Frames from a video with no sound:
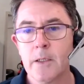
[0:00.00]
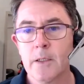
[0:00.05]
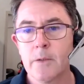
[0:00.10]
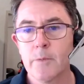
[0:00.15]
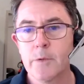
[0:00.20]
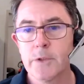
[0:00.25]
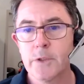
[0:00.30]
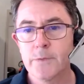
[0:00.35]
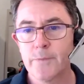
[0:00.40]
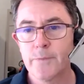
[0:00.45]

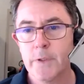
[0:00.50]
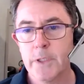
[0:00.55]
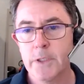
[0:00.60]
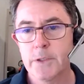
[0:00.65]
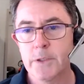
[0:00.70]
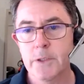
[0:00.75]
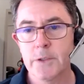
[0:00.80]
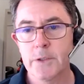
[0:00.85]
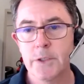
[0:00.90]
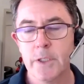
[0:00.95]
We just
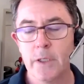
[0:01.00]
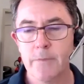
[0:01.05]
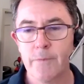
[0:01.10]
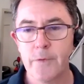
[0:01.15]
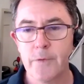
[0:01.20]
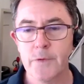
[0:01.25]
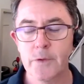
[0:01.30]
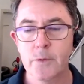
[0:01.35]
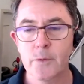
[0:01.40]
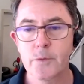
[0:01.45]
finished a
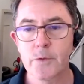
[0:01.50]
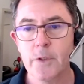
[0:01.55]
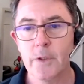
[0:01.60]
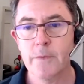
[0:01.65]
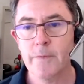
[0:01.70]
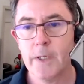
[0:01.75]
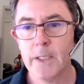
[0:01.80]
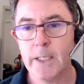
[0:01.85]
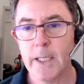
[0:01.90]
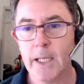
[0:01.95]
geophysical
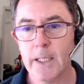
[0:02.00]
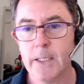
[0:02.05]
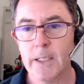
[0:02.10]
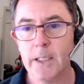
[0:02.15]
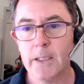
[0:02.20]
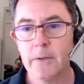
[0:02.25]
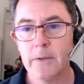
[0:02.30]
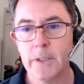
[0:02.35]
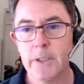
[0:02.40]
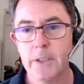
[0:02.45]
survey down
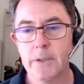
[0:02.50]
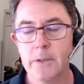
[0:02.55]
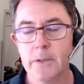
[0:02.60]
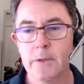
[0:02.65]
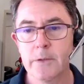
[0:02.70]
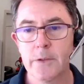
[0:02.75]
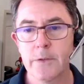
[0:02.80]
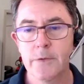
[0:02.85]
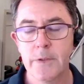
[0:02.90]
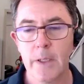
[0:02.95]
there in
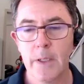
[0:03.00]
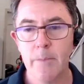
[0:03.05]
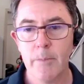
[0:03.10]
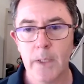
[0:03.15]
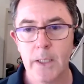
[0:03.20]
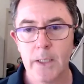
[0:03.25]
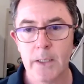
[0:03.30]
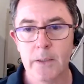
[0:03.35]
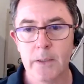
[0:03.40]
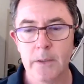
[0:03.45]

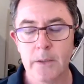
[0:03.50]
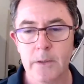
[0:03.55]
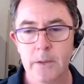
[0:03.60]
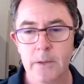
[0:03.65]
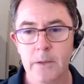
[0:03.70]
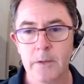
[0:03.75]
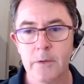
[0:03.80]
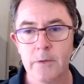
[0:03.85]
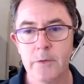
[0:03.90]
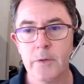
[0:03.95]
December,
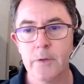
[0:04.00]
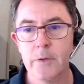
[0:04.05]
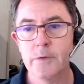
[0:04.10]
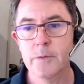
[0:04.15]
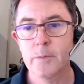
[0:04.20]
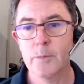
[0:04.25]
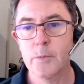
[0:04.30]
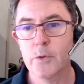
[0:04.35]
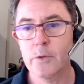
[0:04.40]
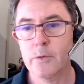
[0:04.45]
doing
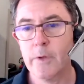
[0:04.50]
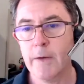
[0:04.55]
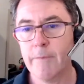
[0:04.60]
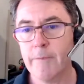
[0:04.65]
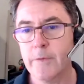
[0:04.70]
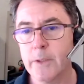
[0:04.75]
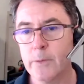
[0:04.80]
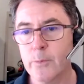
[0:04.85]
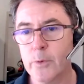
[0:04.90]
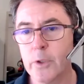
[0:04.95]
some more
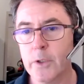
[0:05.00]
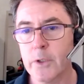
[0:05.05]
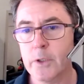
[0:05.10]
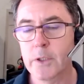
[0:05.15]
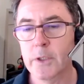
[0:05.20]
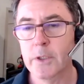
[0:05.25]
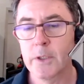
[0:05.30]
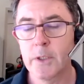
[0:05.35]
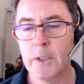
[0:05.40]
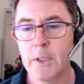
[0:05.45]
gravity
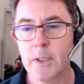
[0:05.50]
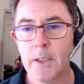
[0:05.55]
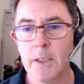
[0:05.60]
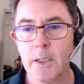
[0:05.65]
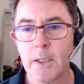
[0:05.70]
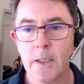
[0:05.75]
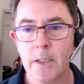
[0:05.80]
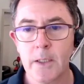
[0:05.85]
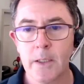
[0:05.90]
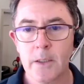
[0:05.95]
work.
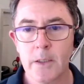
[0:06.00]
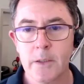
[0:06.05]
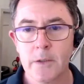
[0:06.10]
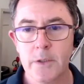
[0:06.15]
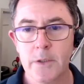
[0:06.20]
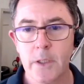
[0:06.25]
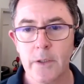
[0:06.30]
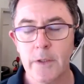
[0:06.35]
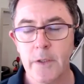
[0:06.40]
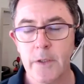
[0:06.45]

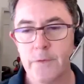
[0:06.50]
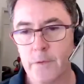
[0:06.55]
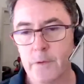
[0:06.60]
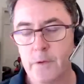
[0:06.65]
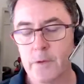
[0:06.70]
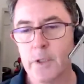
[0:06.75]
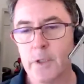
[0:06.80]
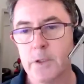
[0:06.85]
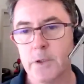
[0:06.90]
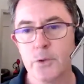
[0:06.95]
So these are the
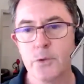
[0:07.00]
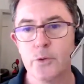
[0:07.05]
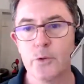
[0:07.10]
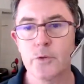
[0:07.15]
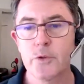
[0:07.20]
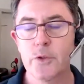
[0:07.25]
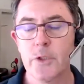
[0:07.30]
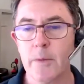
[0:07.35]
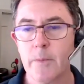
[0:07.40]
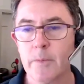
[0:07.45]
kind of
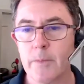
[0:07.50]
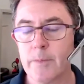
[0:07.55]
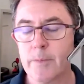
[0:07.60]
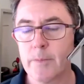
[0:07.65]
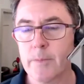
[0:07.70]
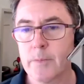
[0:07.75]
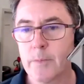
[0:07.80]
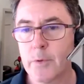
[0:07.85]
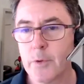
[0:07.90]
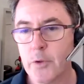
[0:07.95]
short-term
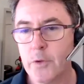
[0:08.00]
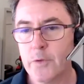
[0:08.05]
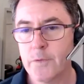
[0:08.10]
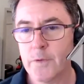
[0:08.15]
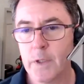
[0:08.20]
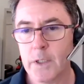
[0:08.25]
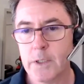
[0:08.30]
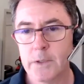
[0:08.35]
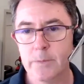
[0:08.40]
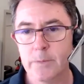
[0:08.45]
news
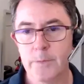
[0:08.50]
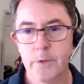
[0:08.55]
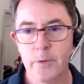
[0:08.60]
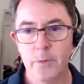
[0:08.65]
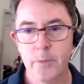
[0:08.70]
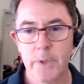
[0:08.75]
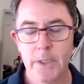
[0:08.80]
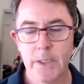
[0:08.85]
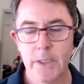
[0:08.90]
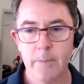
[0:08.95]
items that will
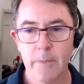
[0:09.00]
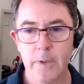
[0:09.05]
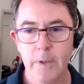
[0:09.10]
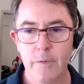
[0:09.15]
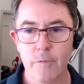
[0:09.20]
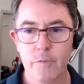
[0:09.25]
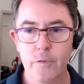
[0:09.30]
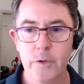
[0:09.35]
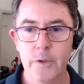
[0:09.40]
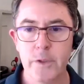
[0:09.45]
be coming
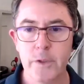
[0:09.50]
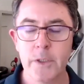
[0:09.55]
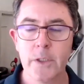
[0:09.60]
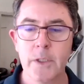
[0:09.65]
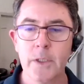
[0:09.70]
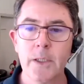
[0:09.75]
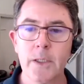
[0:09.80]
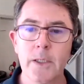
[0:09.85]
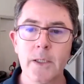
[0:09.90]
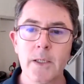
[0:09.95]
through.
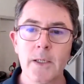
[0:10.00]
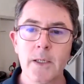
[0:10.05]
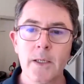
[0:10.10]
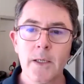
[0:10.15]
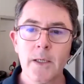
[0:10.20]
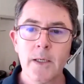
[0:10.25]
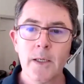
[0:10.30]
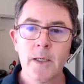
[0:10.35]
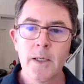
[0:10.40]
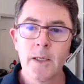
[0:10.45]

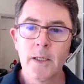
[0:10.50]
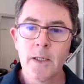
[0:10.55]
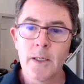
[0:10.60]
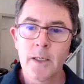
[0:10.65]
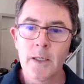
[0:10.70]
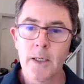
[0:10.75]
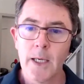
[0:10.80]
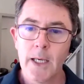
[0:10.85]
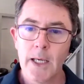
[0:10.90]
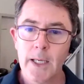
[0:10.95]

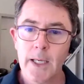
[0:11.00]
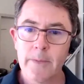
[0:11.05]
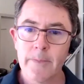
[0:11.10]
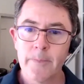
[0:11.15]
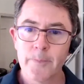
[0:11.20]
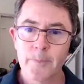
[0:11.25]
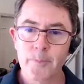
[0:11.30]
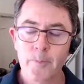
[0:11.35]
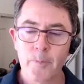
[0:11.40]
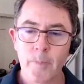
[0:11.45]

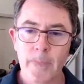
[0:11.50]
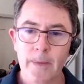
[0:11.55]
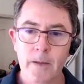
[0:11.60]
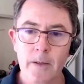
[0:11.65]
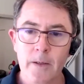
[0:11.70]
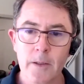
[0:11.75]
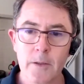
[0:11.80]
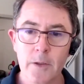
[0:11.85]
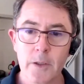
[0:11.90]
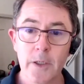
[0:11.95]
A
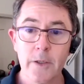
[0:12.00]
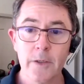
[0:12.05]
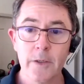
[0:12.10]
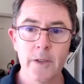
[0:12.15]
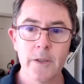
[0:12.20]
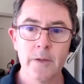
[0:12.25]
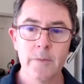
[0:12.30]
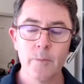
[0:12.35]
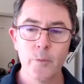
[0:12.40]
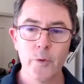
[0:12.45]
lot of
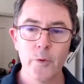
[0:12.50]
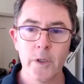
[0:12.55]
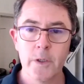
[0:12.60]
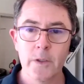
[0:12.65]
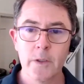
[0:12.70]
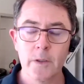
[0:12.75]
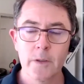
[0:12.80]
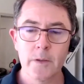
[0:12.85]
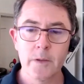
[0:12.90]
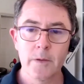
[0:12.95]
the work
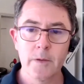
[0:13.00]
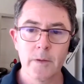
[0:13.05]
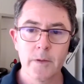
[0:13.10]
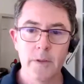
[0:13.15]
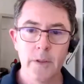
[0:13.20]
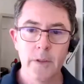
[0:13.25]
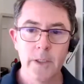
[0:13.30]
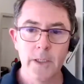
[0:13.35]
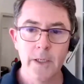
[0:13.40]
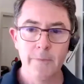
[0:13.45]

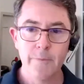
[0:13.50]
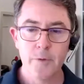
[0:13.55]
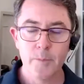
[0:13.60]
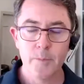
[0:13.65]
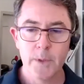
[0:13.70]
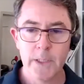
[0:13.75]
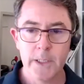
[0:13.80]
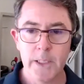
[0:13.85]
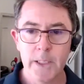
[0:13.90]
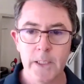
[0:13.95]

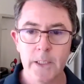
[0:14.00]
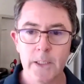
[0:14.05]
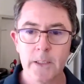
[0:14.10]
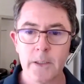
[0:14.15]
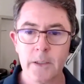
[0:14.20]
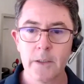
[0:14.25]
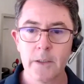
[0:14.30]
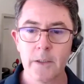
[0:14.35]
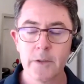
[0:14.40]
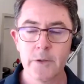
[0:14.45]
inevitably
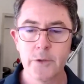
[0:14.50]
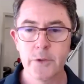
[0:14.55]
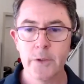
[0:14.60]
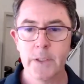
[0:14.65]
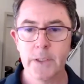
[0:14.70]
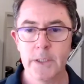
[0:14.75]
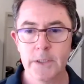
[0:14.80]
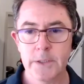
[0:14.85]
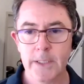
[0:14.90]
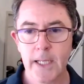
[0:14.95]

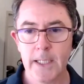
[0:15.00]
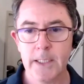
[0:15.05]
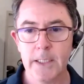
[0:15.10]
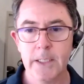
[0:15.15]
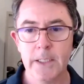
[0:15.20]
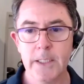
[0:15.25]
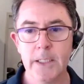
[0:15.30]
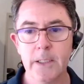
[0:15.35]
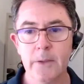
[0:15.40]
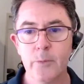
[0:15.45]
during this
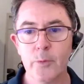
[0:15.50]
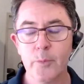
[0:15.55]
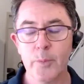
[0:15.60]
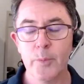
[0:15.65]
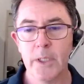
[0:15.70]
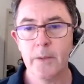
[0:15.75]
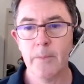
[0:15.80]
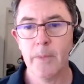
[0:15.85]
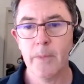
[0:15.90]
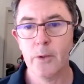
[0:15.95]
calendar year will
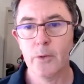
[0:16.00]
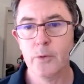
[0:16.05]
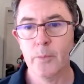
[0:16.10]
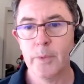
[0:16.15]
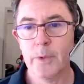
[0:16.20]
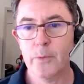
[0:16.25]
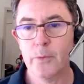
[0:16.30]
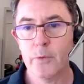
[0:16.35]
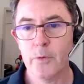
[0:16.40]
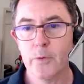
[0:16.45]
be at Mulga
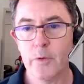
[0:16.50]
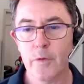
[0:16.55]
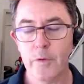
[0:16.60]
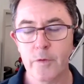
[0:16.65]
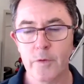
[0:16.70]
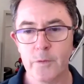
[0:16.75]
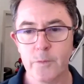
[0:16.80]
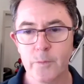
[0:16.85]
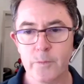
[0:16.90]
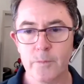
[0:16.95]
Bill North,
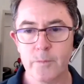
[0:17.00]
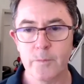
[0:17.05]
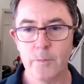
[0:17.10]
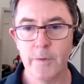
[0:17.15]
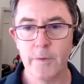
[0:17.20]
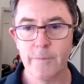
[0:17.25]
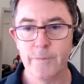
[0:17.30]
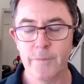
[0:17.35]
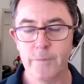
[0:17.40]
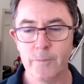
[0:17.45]
because
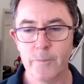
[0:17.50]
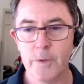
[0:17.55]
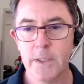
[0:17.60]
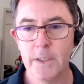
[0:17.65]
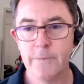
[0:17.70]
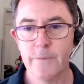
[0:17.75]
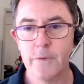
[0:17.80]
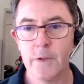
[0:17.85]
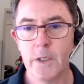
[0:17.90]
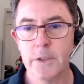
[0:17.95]
we've
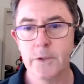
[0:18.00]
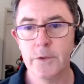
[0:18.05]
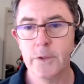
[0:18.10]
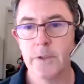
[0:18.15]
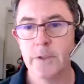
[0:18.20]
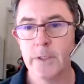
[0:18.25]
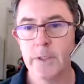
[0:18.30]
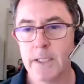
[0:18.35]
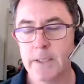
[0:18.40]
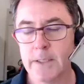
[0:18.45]
really
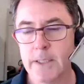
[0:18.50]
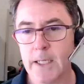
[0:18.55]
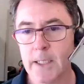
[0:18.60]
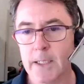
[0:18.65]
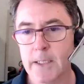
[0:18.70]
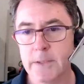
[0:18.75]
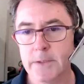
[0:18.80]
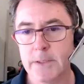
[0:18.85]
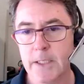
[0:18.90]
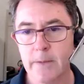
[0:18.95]
fine-tuned our
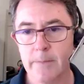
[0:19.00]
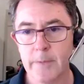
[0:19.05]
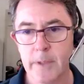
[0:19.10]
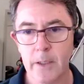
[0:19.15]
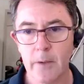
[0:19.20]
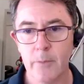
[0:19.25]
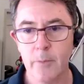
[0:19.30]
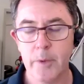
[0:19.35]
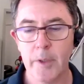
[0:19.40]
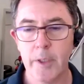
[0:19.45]
targets up
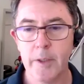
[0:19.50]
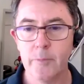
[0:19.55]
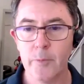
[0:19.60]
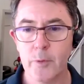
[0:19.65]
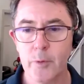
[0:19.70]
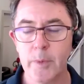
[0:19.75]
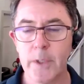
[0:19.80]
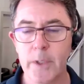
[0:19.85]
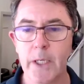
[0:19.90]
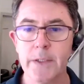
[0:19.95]
there, and we
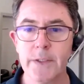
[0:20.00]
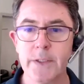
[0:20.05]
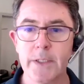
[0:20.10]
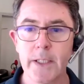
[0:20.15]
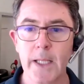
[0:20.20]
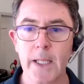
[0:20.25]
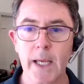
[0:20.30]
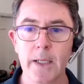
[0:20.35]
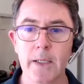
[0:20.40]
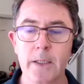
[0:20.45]
will be hitting
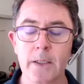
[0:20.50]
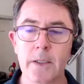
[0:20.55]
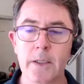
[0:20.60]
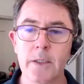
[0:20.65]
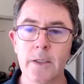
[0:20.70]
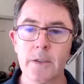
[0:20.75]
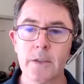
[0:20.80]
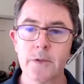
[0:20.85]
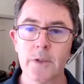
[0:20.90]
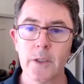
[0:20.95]
that.
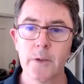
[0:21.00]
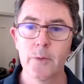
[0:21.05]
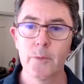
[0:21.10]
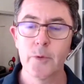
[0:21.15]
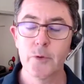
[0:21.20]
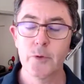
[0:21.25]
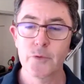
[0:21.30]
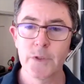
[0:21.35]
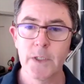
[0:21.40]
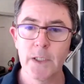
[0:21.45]
So you
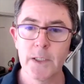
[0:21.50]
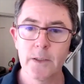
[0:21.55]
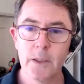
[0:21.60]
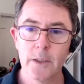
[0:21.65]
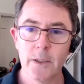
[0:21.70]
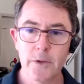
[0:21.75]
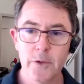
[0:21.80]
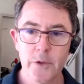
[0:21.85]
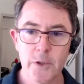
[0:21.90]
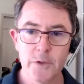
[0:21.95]
will see a
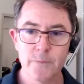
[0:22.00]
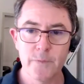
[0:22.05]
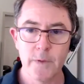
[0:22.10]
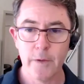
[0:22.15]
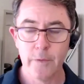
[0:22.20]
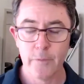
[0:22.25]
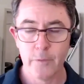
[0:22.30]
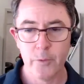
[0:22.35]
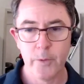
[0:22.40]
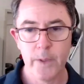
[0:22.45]
lot of news flow
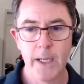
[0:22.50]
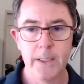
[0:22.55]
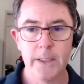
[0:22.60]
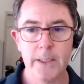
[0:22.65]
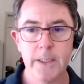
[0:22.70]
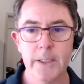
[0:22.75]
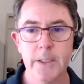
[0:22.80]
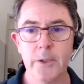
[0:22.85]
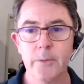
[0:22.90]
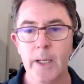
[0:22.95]
throughout the
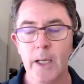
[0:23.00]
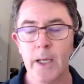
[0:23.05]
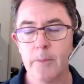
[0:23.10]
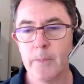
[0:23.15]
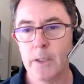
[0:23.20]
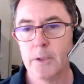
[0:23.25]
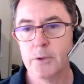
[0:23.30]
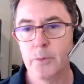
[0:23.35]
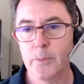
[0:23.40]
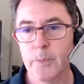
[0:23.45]
year about
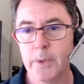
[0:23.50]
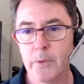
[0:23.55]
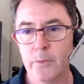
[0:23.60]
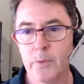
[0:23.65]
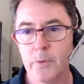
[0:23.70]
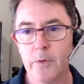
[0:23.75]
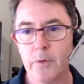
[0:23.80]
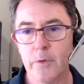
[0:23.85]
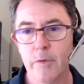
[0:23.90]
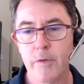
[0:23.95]
Mulga Bill
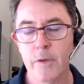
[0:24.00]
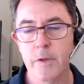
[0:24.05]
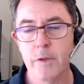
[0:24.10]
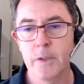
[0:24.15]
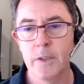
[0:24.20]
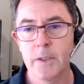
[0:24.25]
North.